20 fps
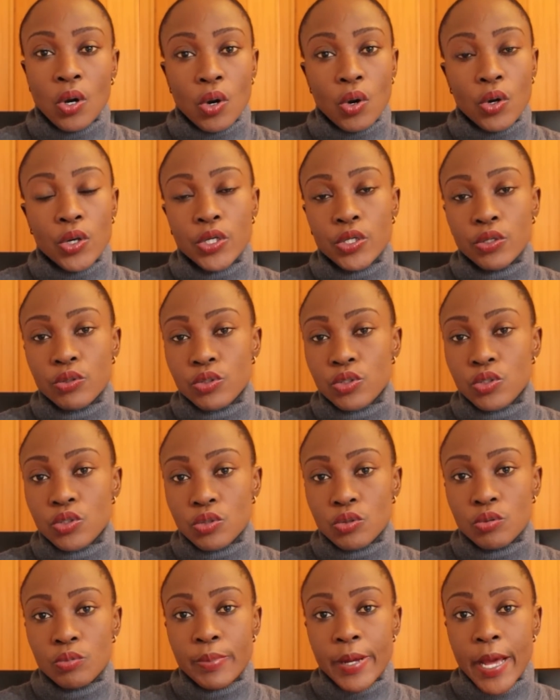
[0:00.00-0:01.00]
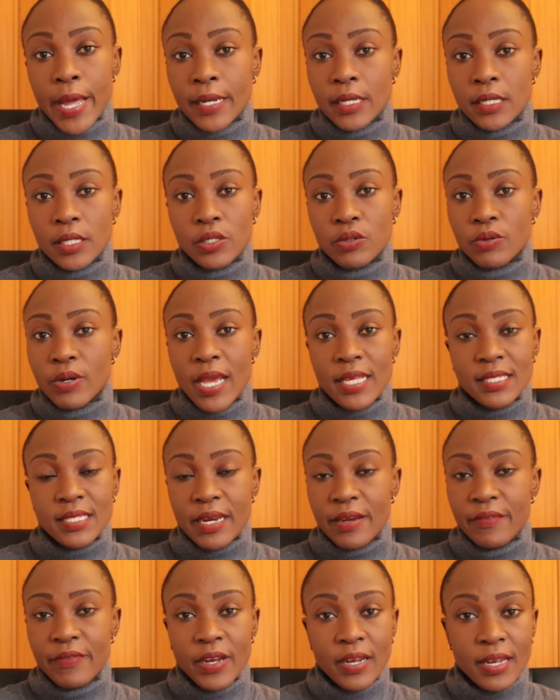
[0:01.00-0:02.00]
on YouTube and you guys
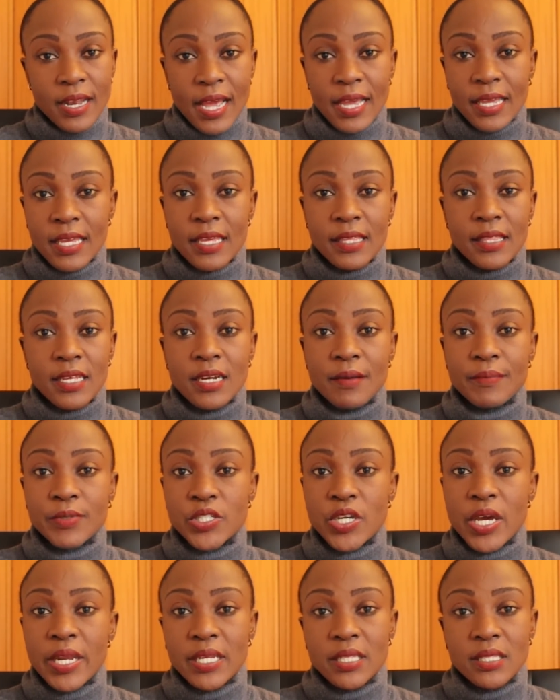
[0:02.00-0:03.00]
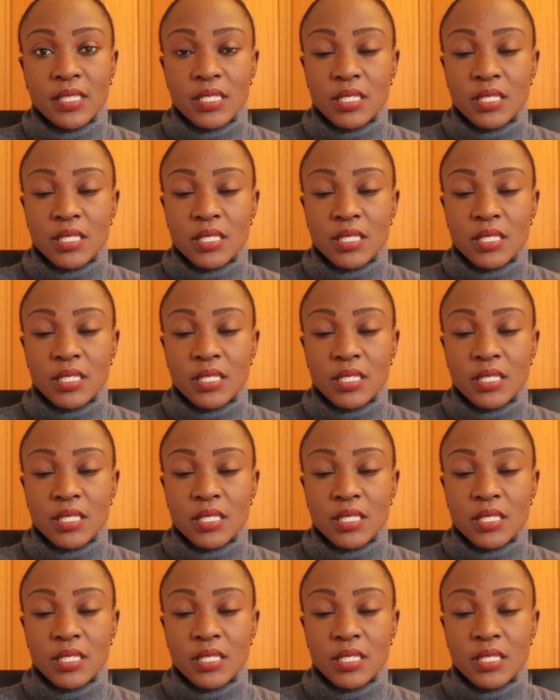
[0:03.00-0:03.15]
are even lucky that I'm sharing